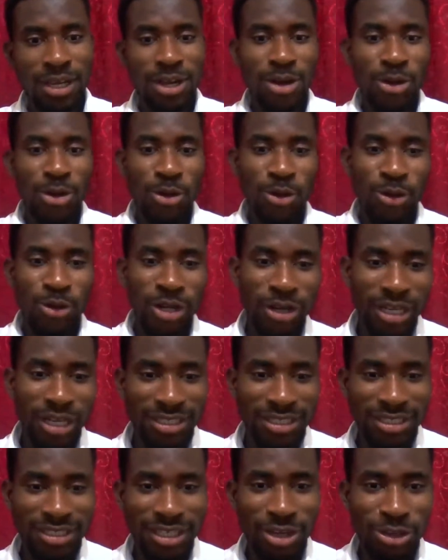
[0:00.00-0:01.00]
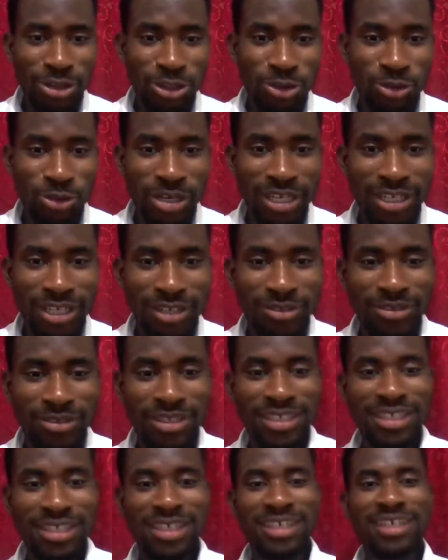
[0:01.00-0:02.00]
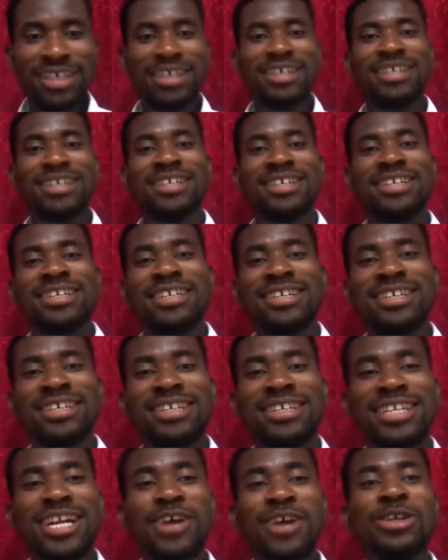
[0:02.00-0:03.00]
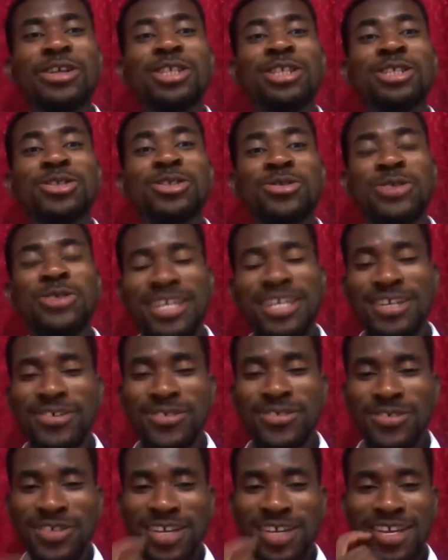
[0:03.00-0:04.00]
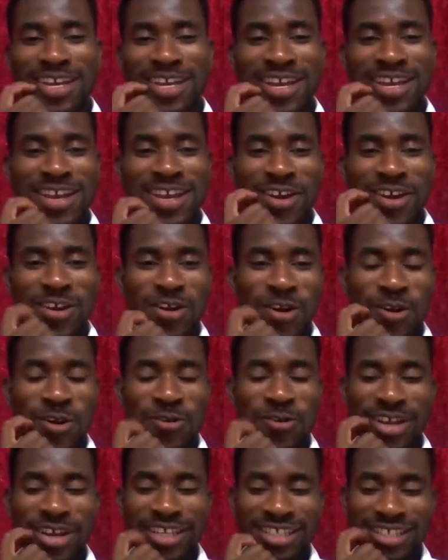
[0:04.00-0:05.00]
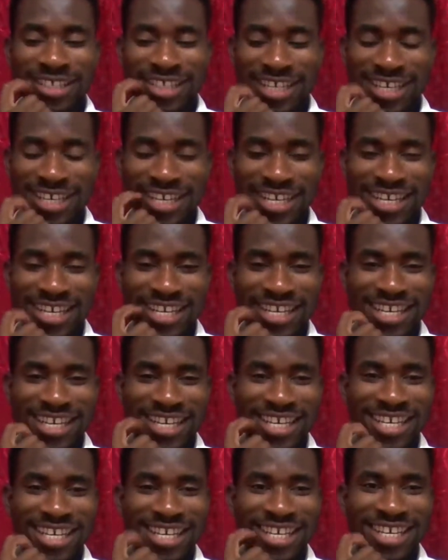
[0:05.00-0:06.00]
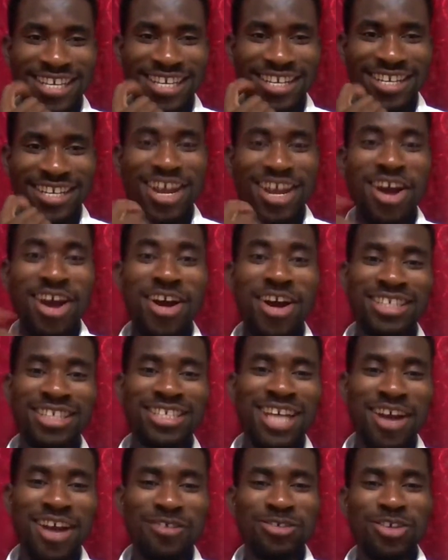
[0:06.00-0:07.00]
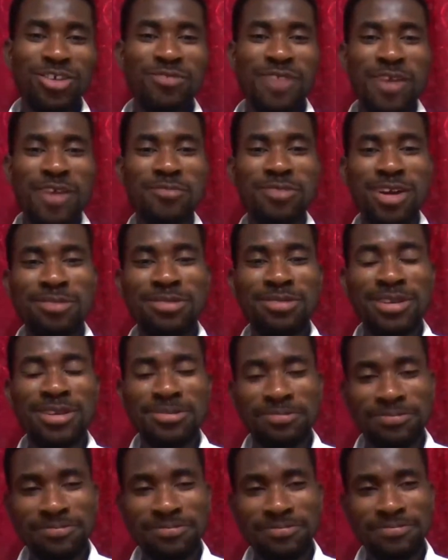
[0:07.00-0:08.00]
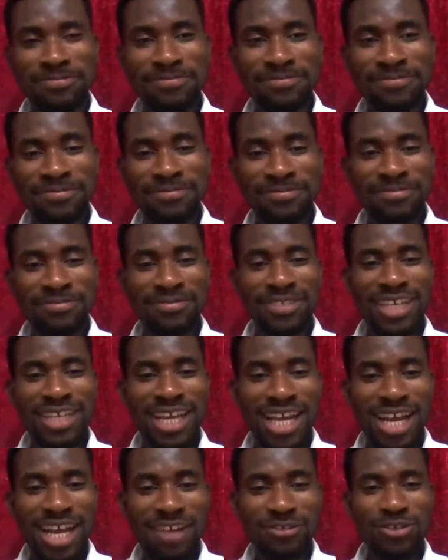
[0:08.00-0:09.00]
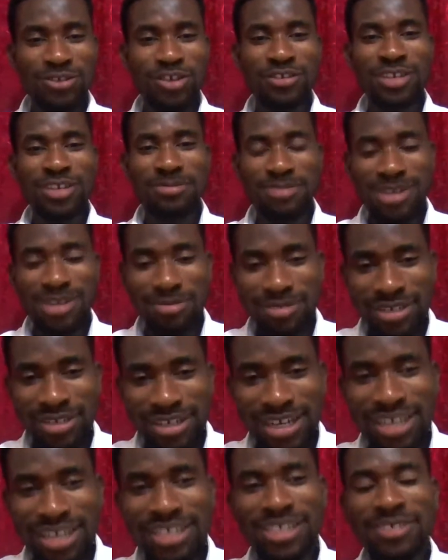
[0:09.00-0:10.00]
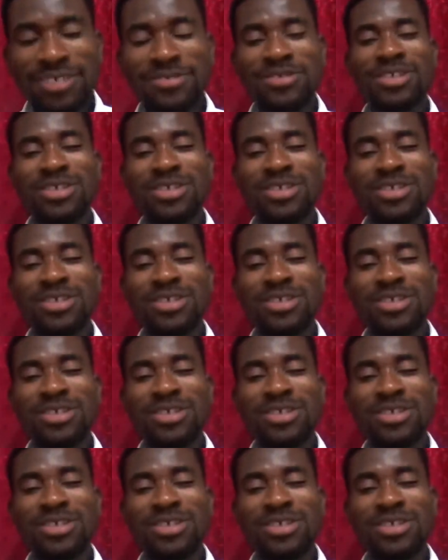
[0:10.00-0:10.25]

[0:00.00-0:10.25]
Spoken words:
Oh, now I think now it's okay now. Ah, now it is okay now. All right. Now I think I've solved my problem. I have solved that problem right now.